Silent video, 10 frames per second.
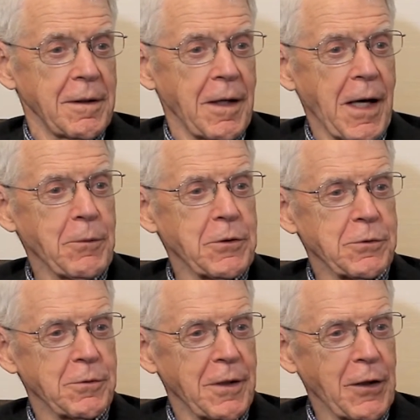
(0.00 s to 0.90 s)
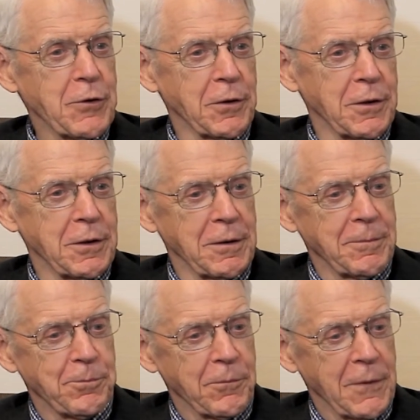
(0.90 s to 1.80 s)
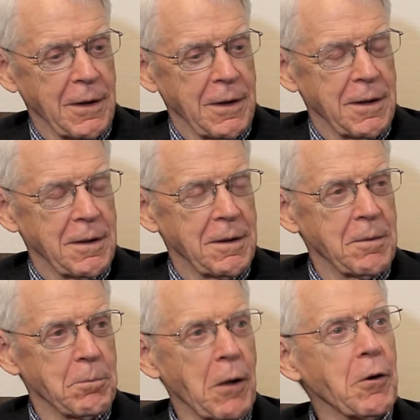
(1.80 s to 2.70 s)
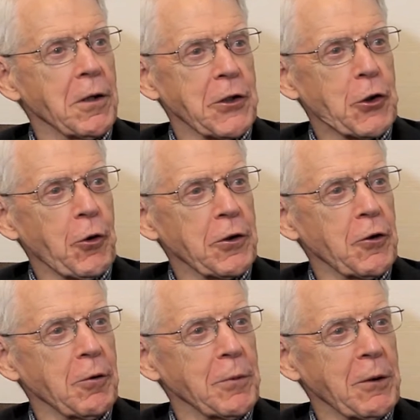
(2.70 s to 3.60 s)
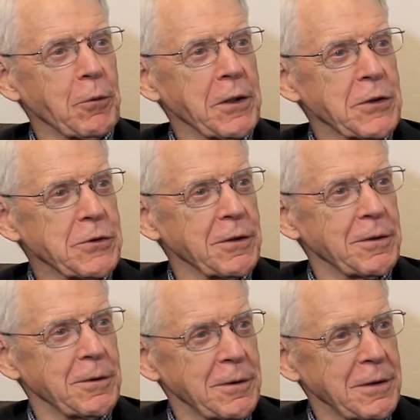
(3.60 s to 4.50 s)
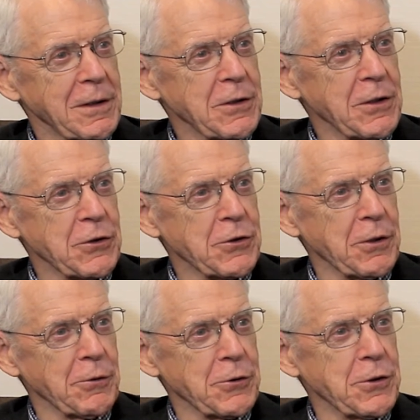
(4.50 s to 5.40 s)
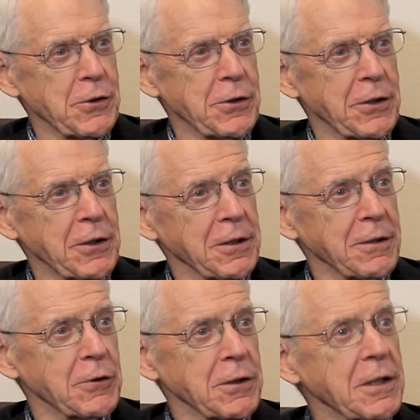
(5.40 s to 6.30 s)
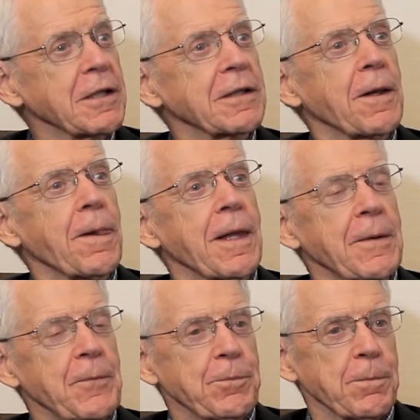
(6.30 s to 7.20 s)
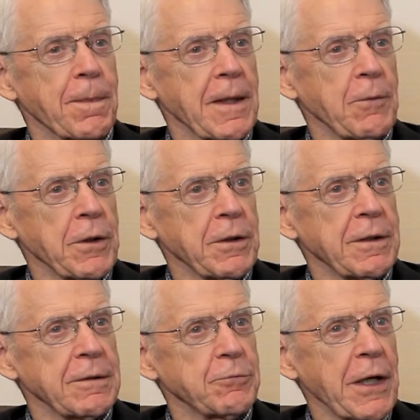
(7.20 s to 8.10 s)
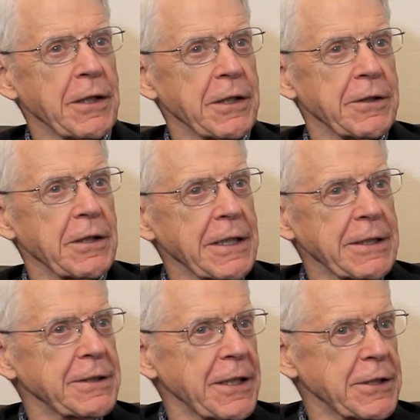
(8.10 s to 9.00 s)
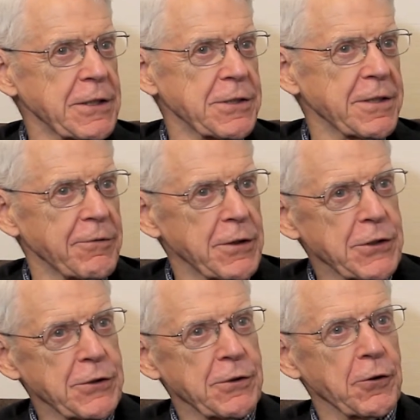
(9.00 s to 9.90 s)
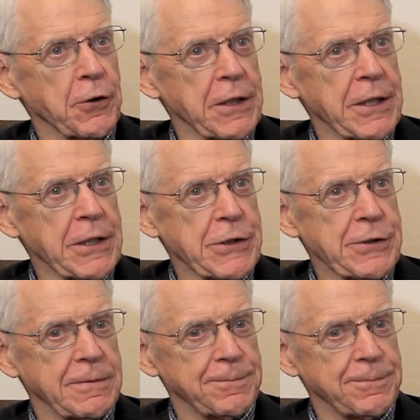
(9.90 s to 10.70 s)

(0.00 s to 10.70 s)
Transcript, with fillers: I was actually merrily going along my way as a general surgeon at the Cleveland Clinic when finally in the late 1970s and early 80s,